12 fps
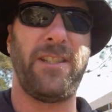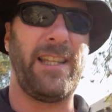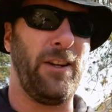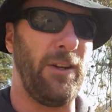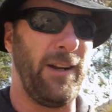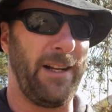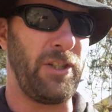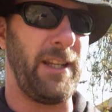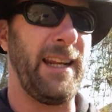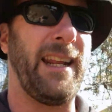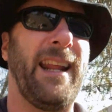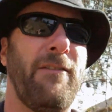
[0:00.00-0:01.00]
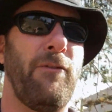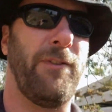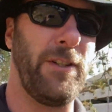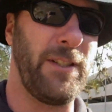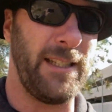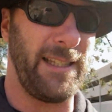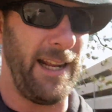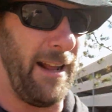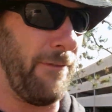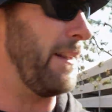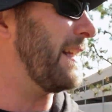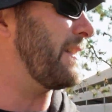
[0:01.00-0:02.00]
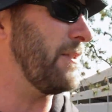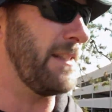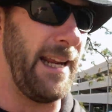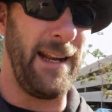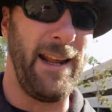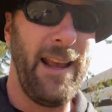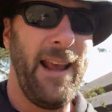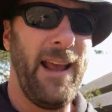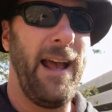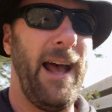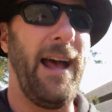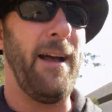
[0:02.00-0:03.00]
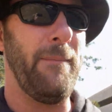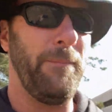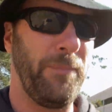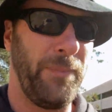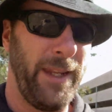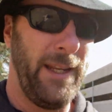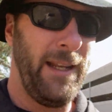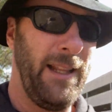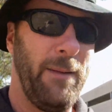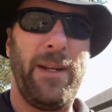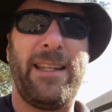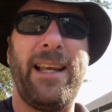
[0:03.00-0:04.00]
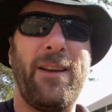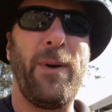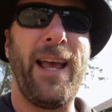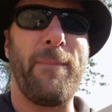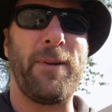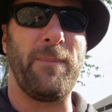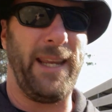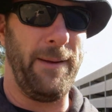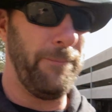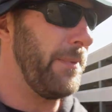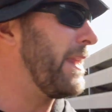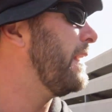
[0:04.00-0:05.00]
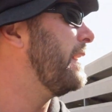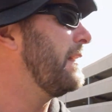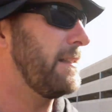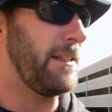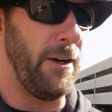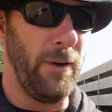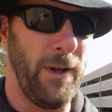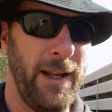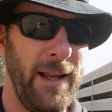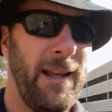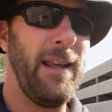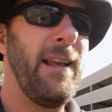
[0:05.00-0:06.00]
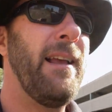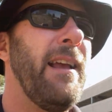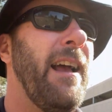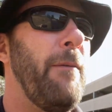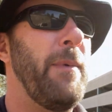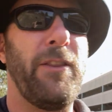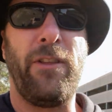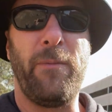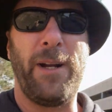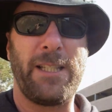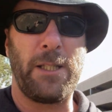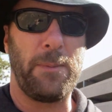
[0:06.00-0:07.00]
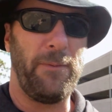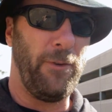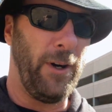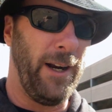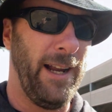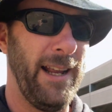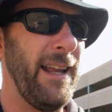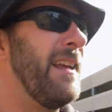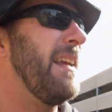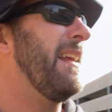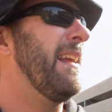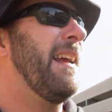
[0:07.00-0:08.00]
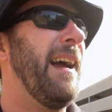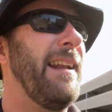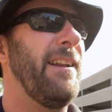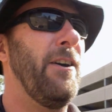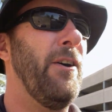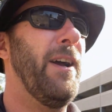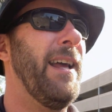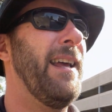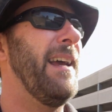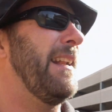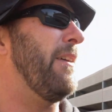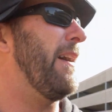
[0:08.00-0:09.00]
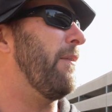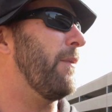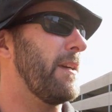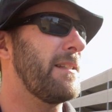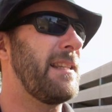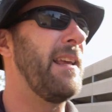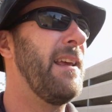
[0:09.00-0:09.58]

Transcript: that you don't actually need and refuse to sign off unless you sign. Let me tell you what happened to me. So I've been through the process before. I know how it works.